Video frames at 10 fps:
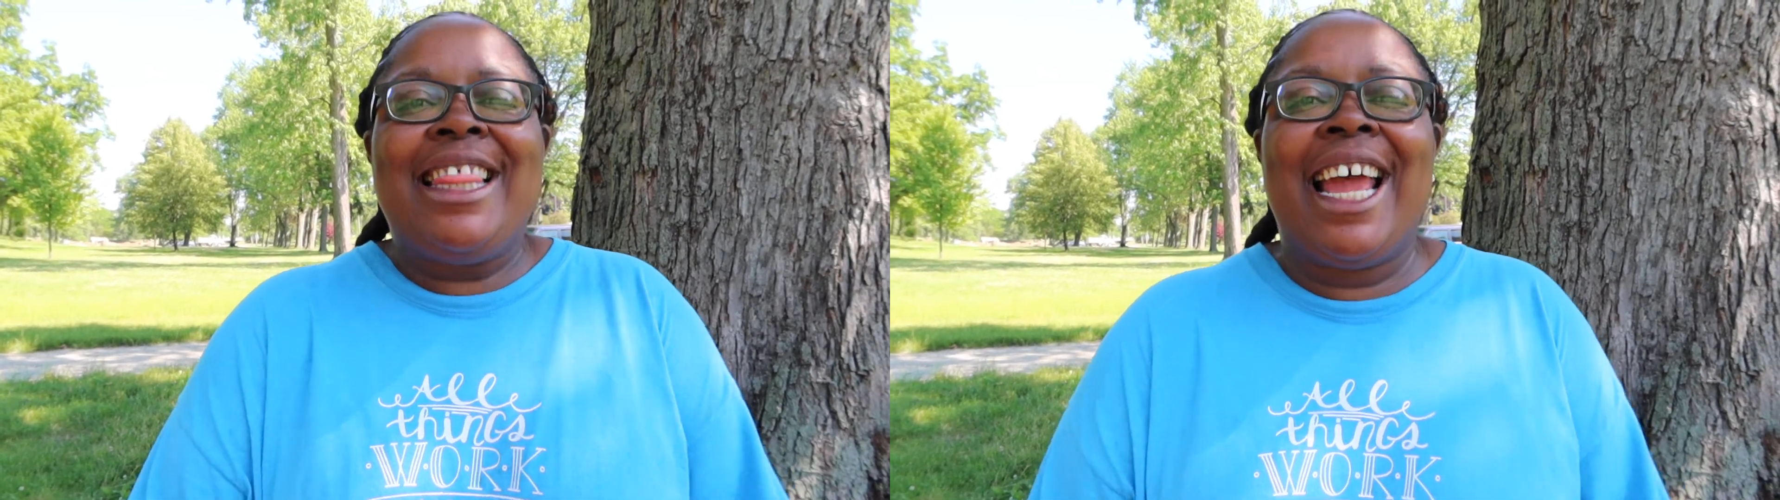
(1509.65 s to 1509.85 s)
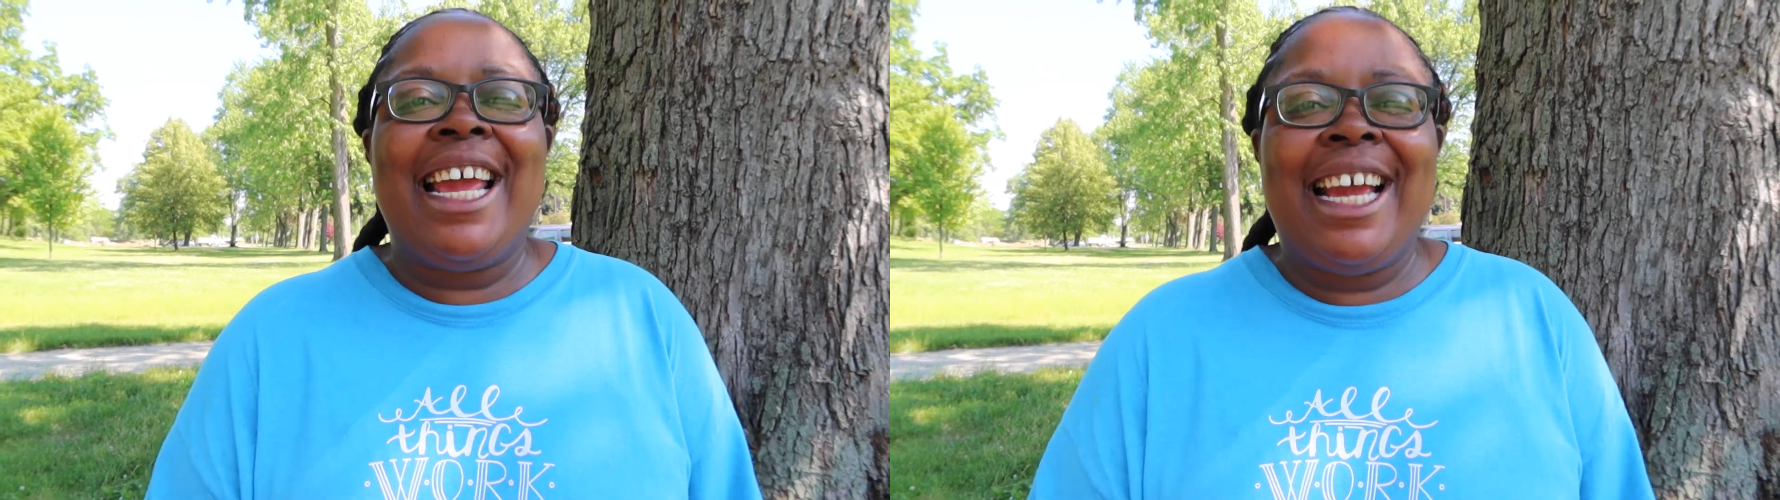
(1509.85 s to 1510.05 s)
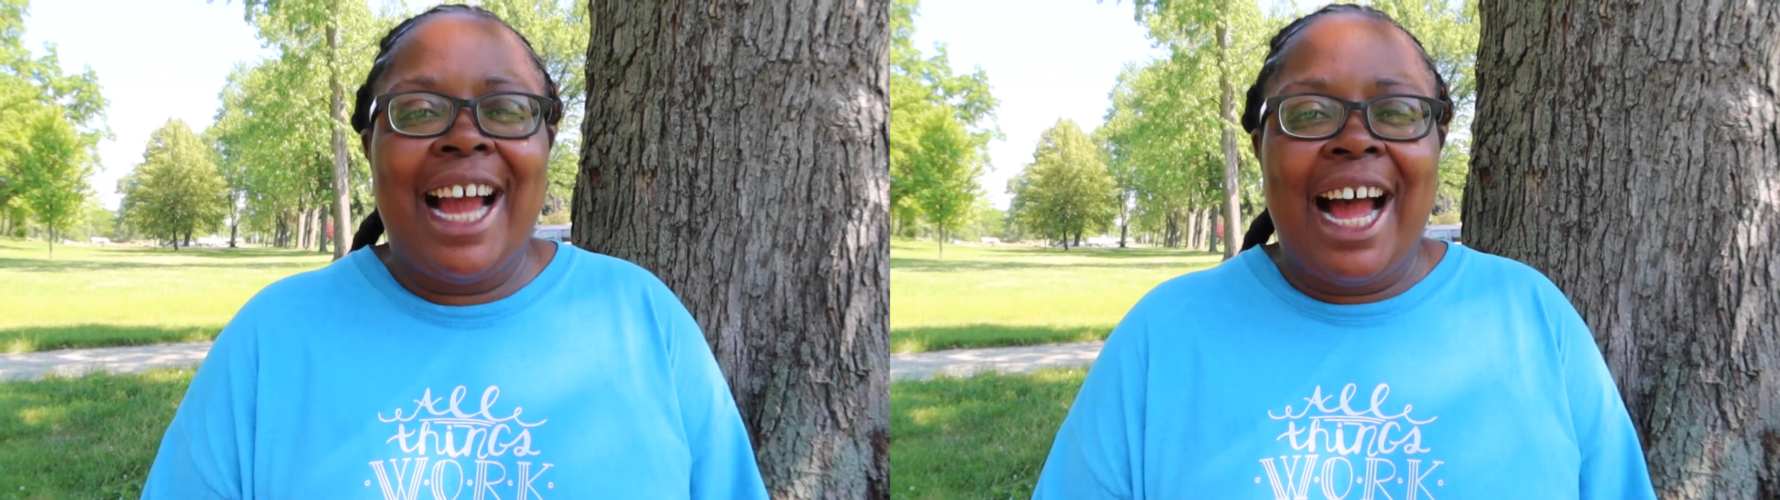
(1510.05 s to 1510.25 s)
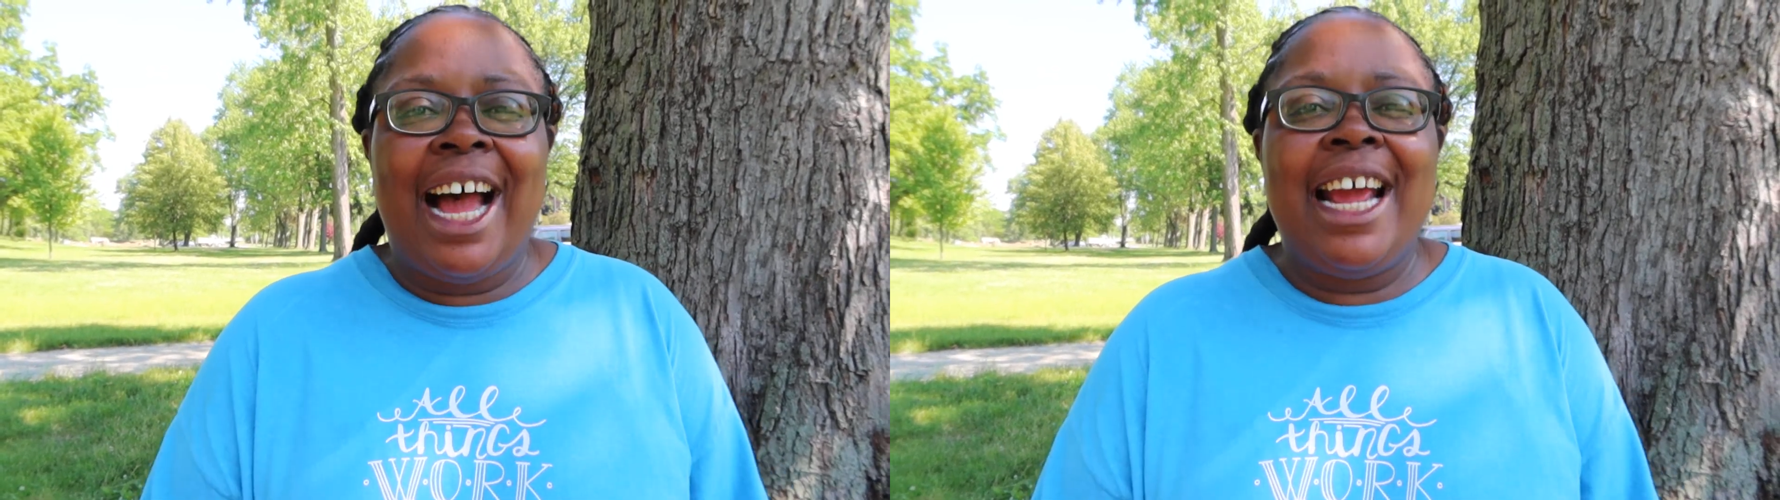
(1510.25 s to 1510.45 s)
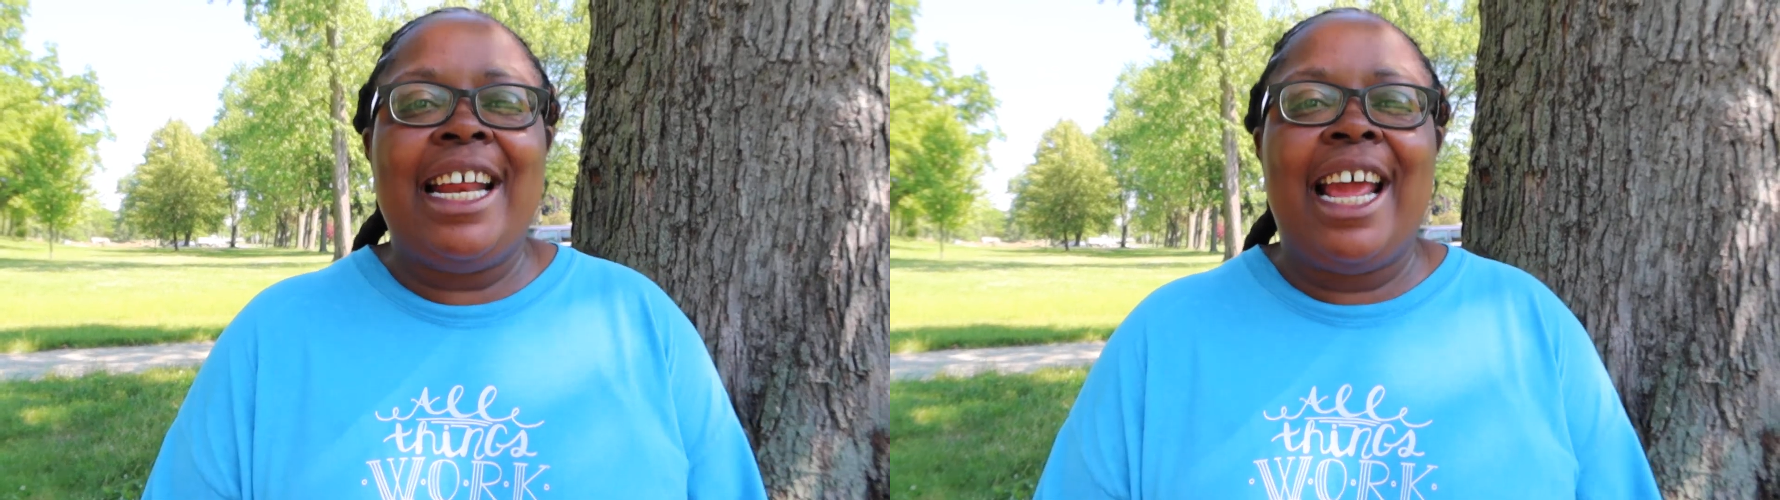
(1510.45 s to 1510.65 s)
Thank
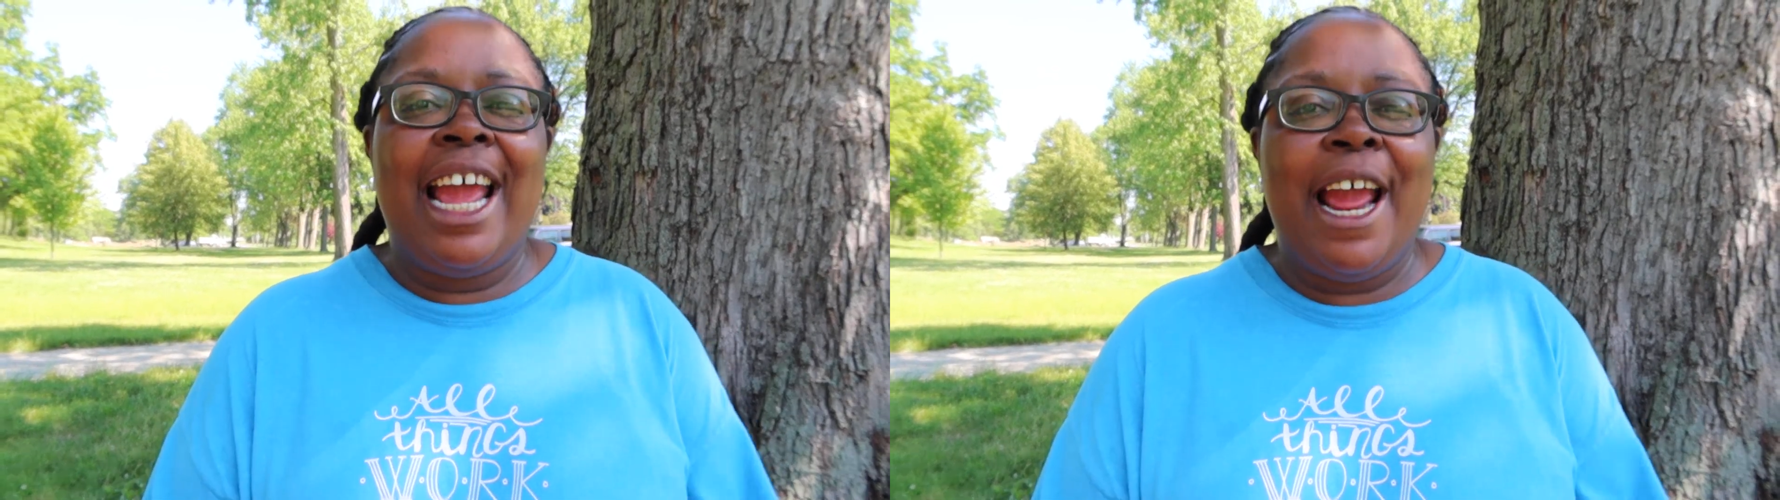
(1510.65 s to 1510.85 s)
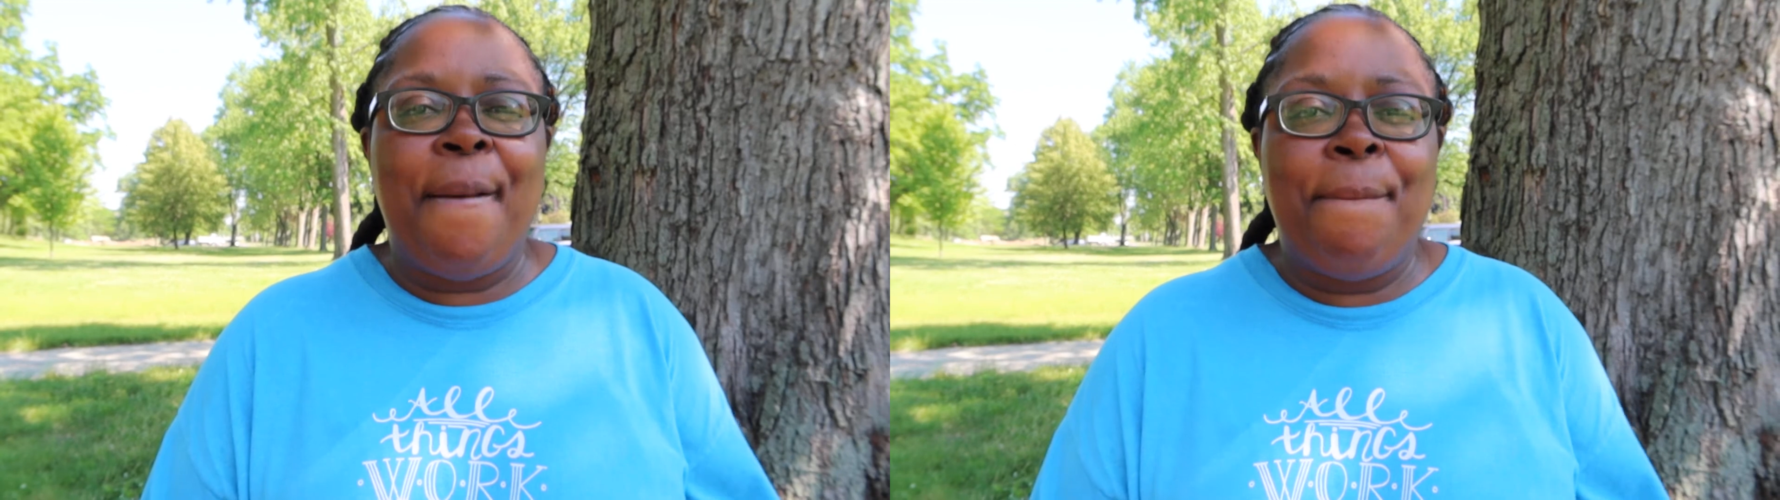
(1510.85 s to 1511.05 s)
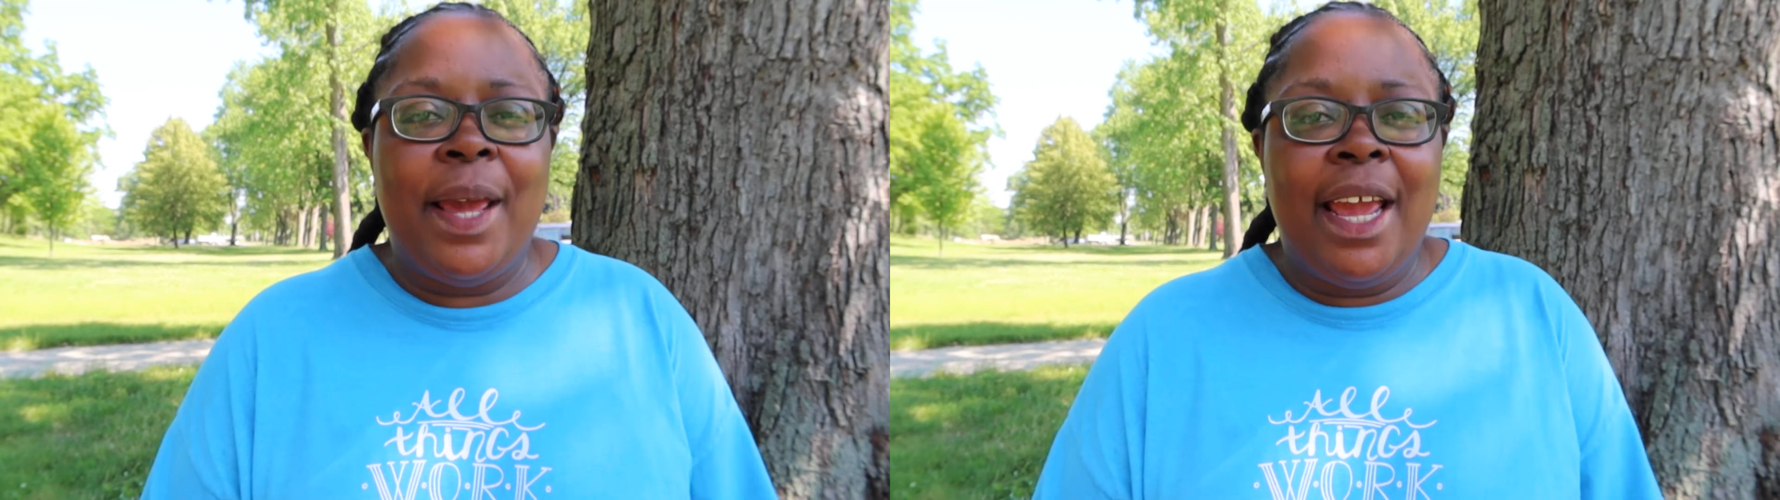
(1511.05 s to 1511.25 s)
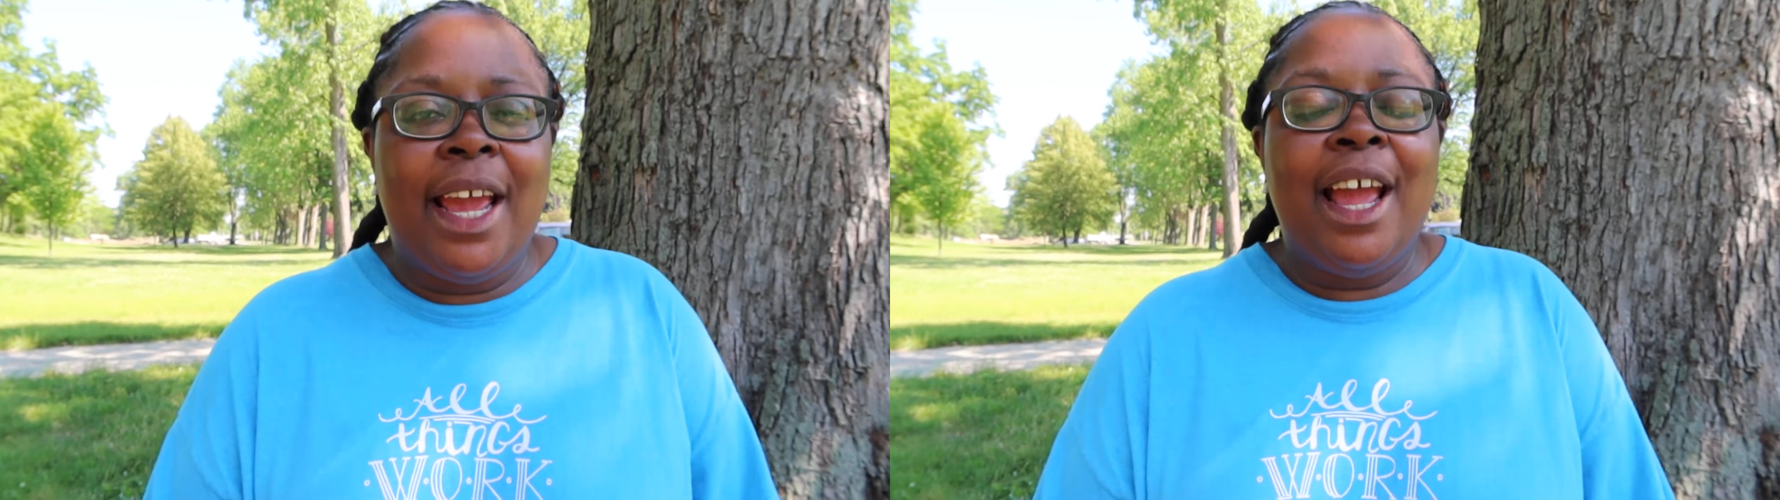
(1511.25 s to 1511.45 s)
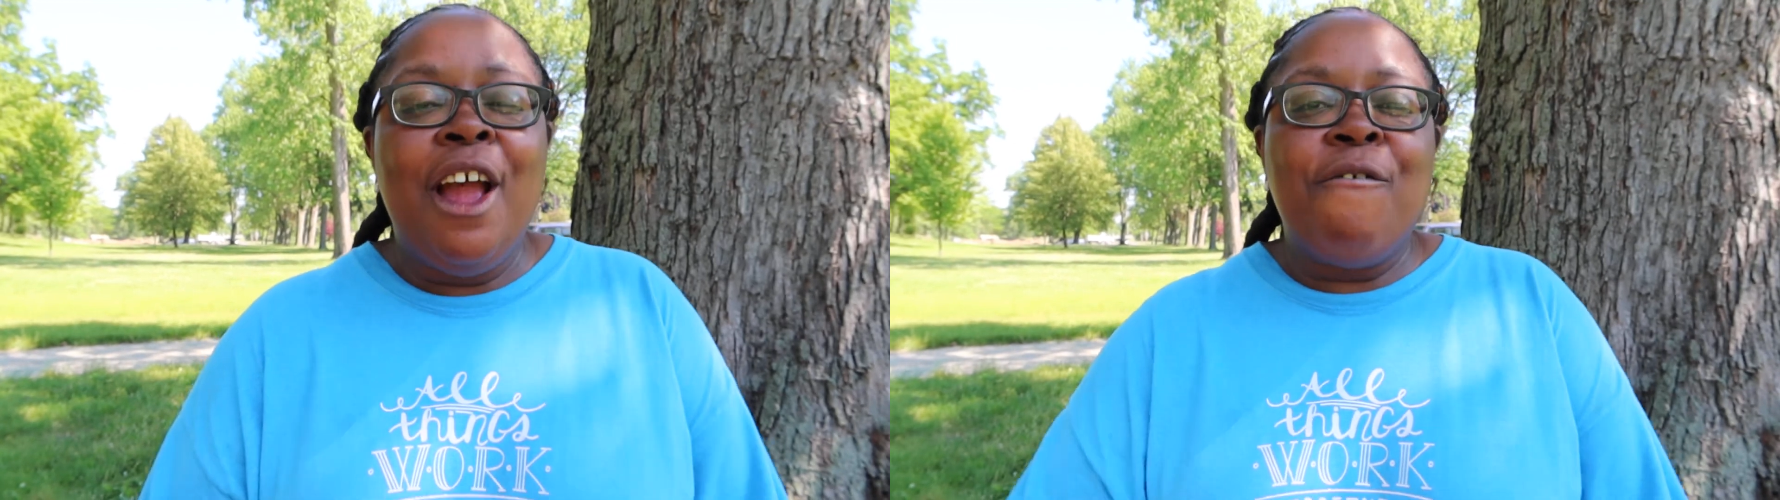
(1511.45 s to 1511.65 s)
God and
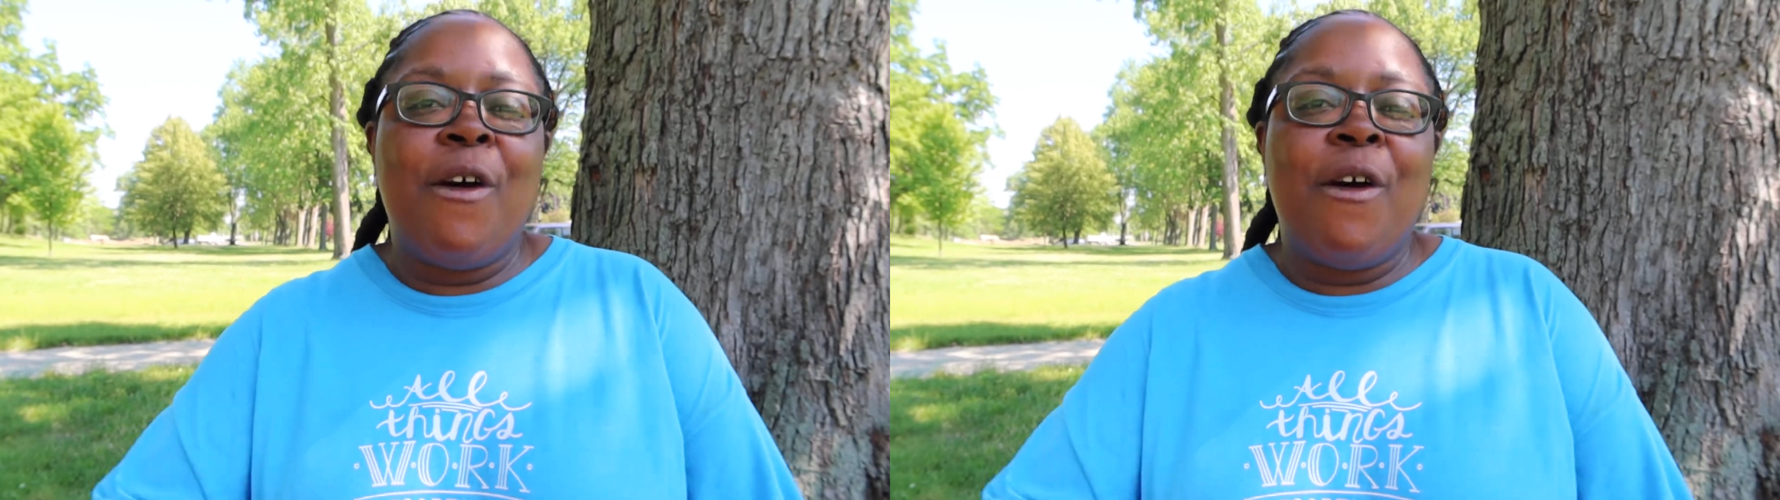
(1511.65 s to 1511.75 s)
amen.